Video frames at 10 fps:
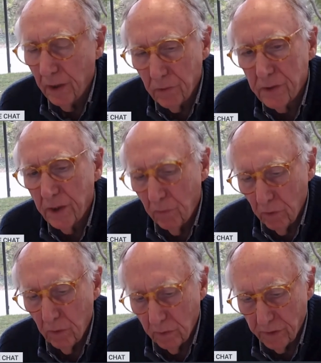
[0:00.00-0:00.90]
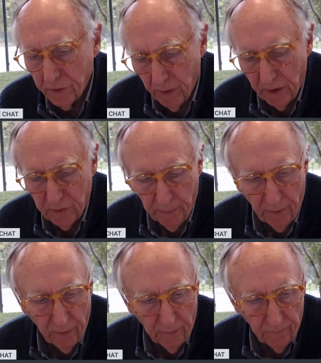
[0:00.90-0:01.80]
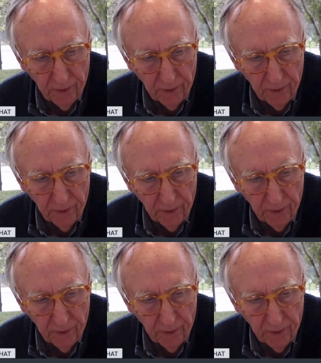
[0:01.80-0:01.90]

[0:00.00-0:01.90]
interesting word, which is transparent,